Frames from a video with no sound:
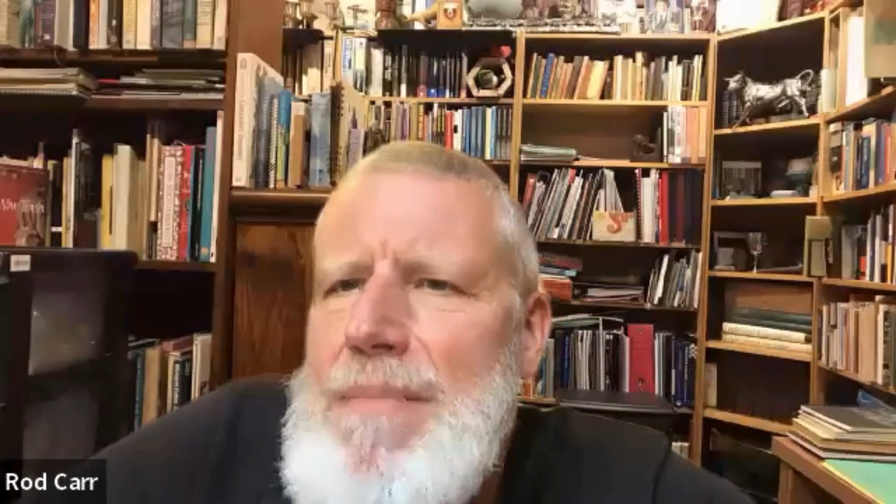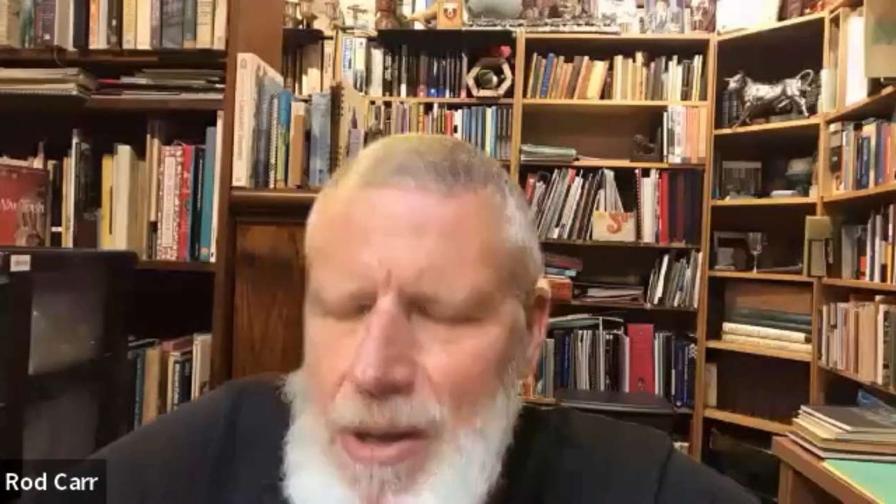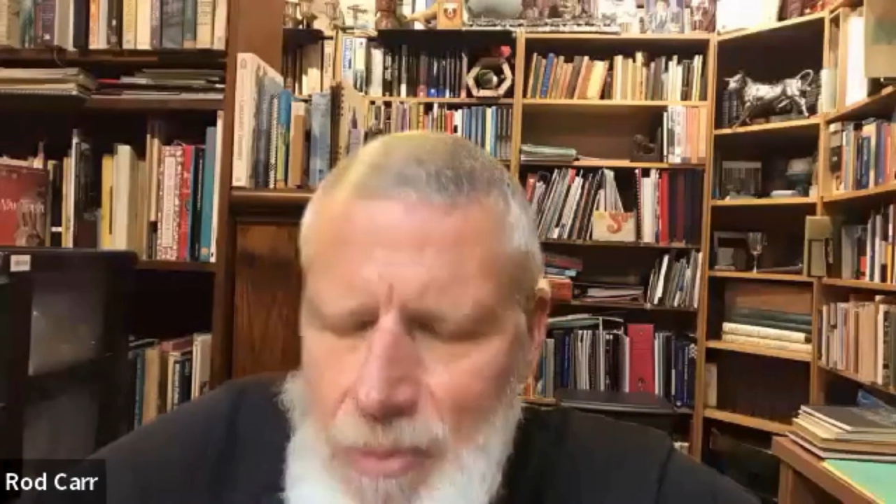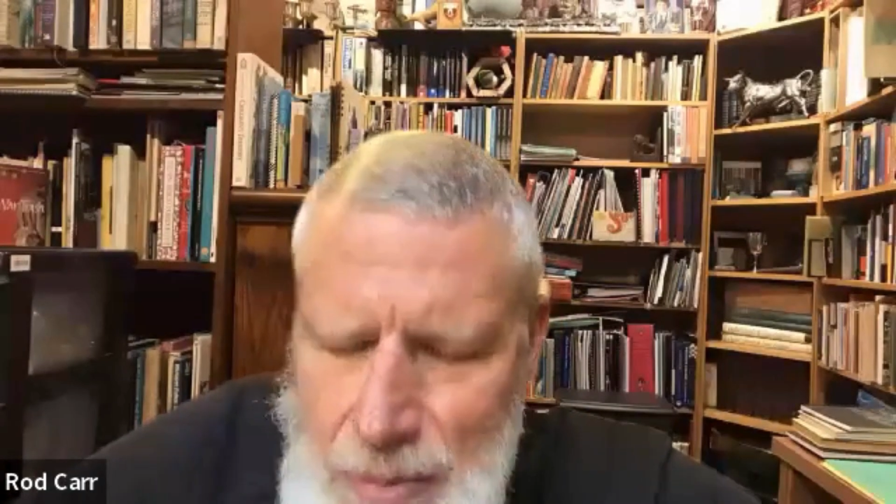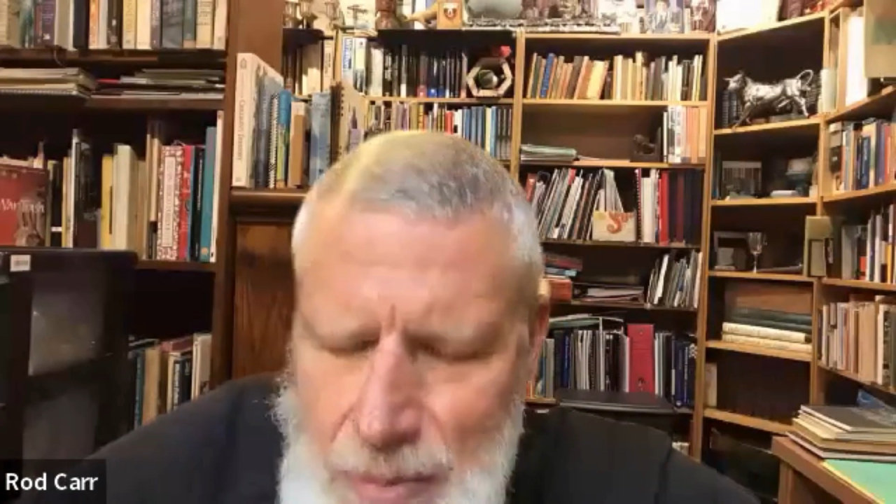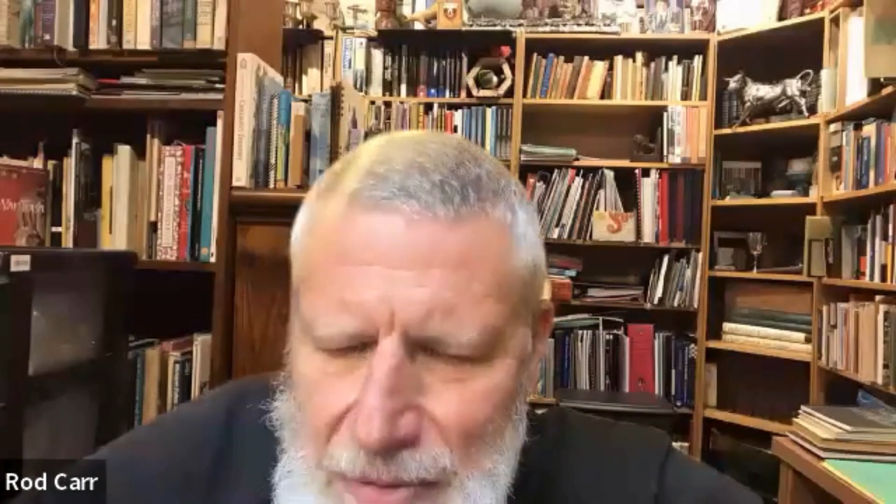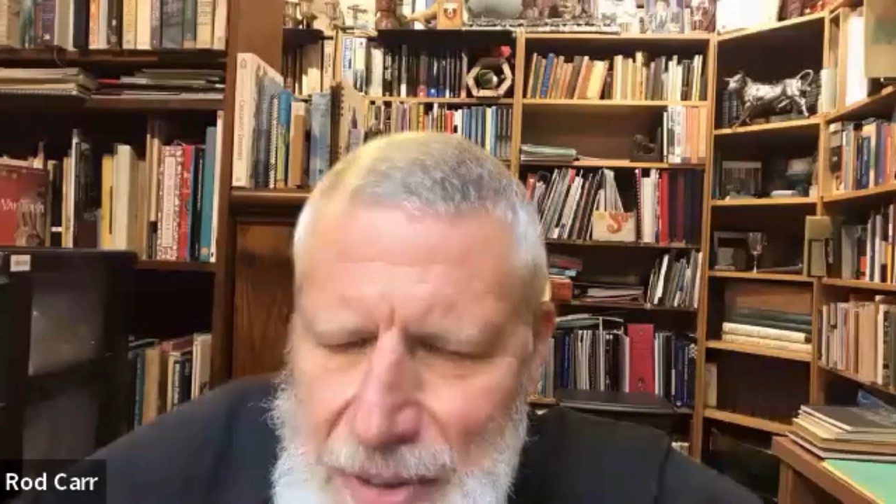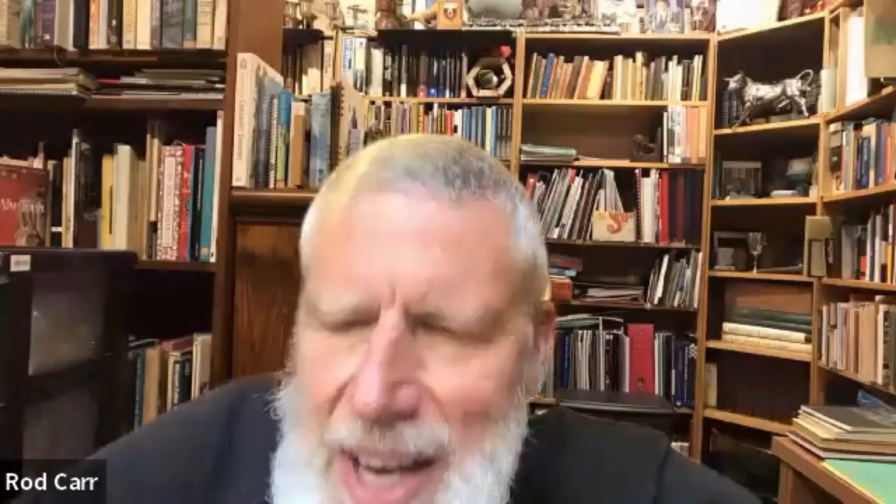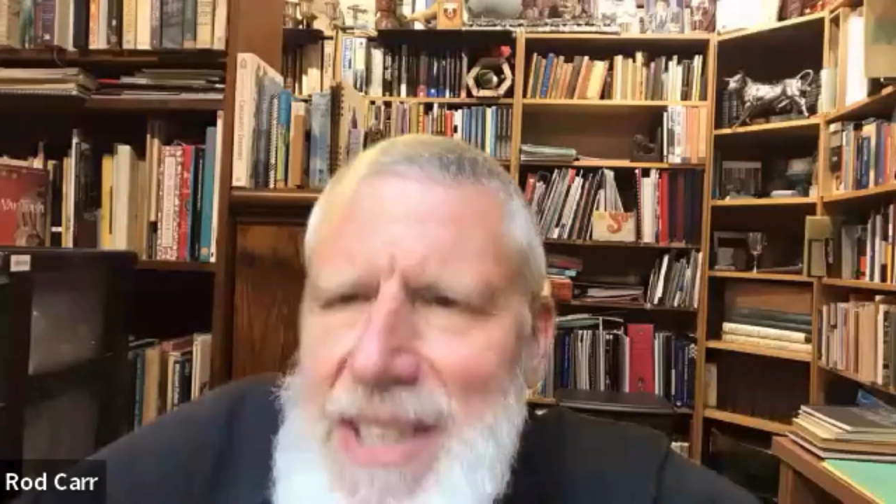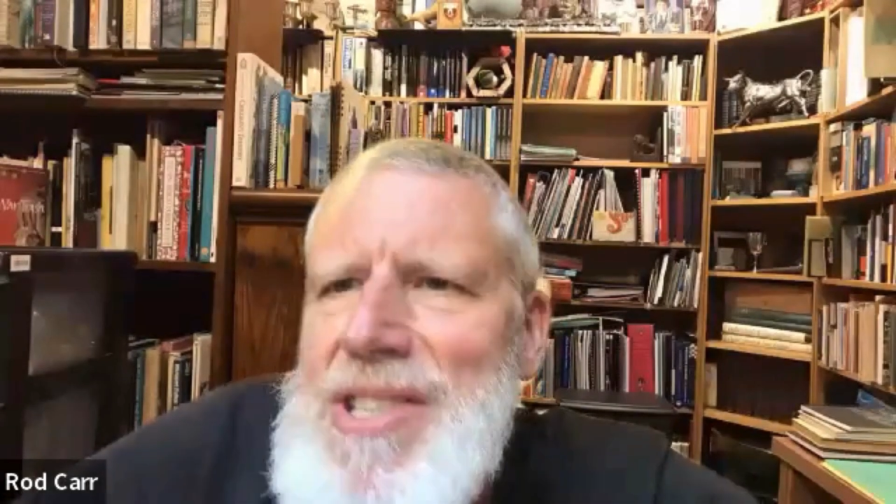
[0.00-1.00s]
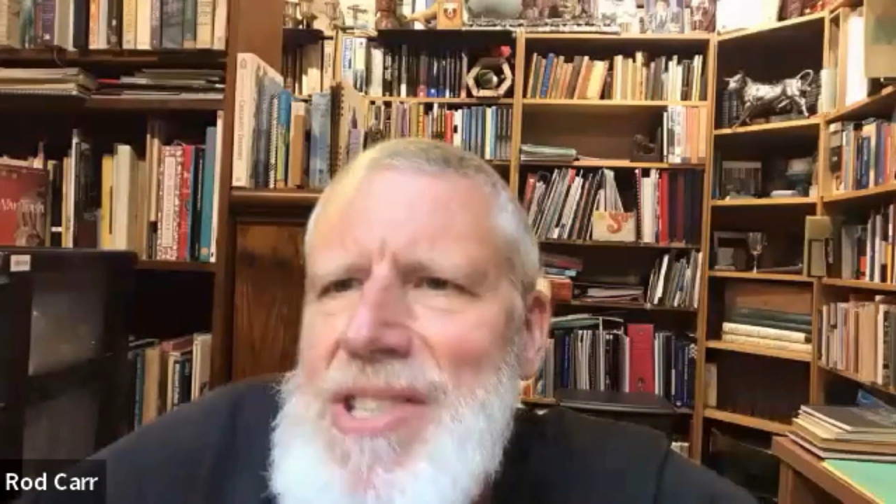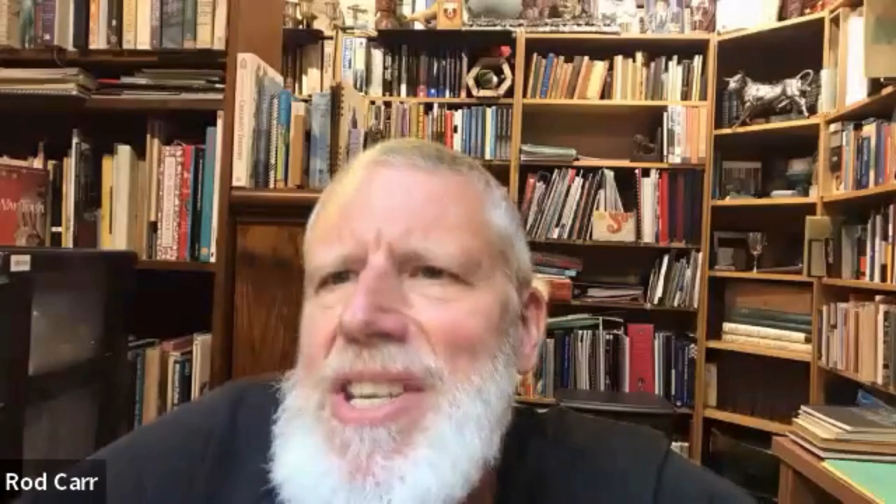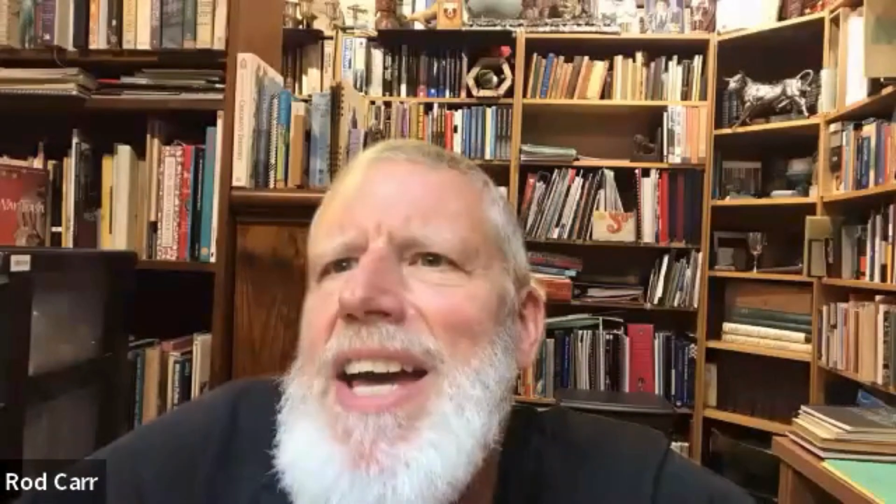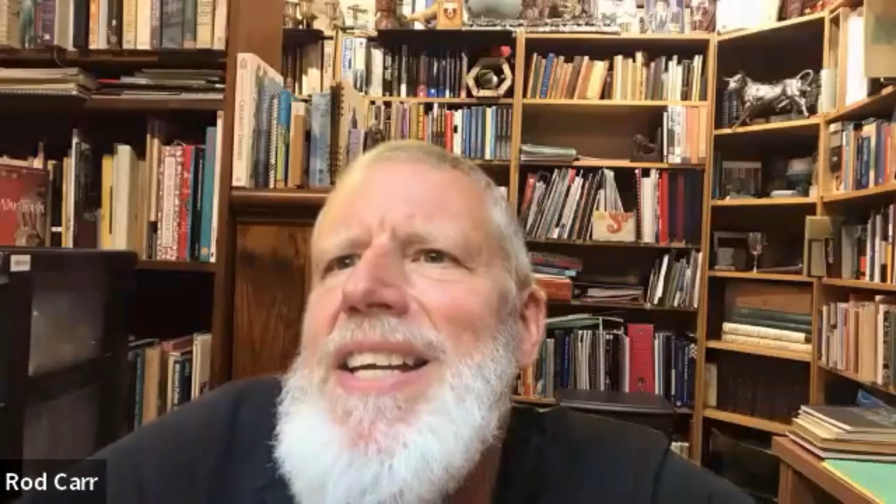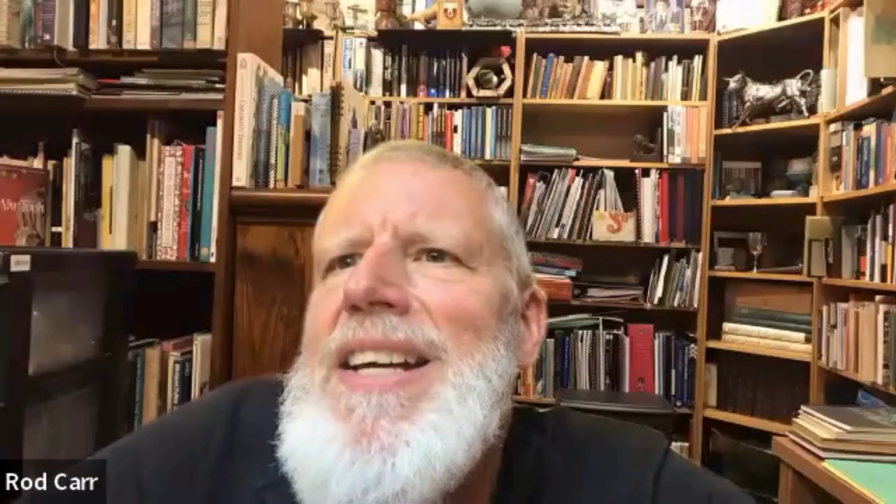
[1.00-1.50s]
But it would be fair to
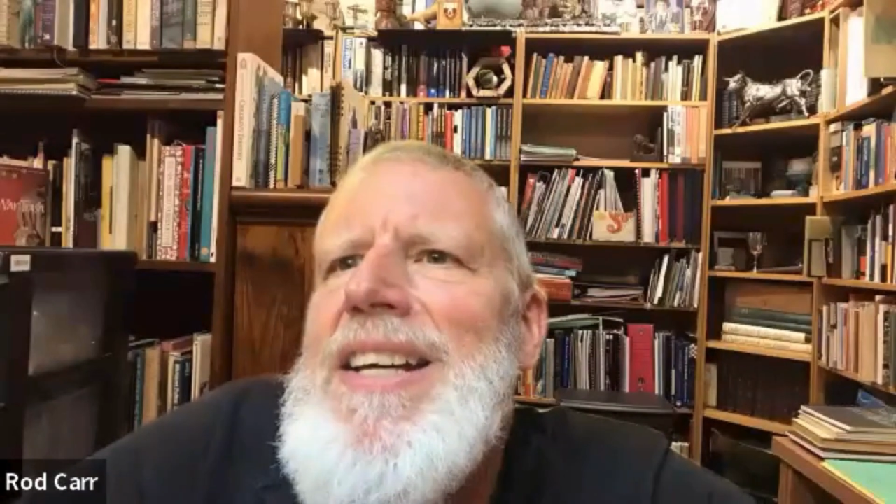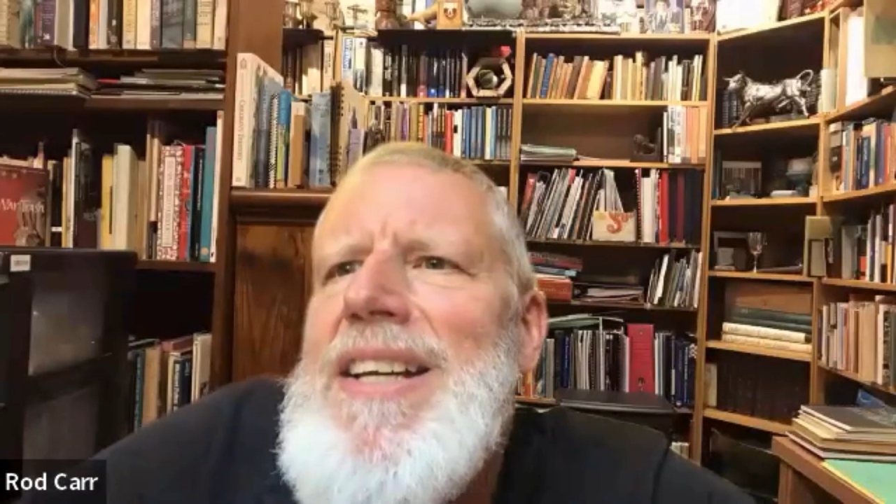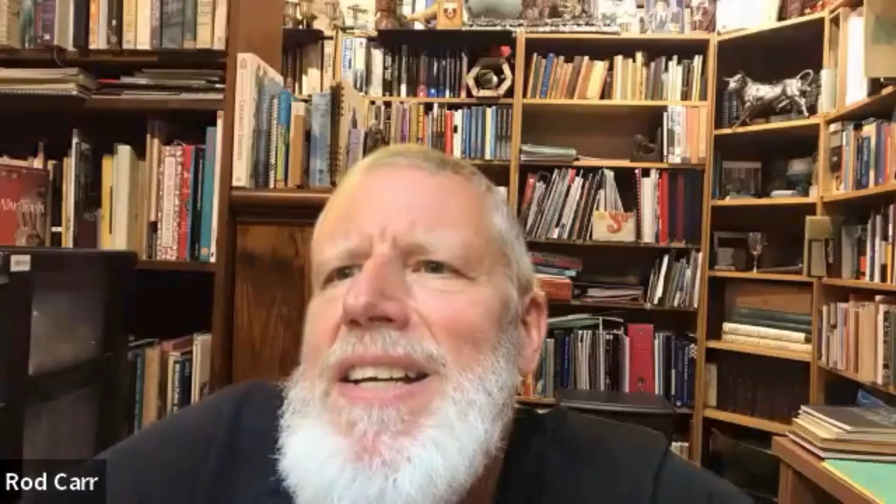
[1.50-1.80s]
say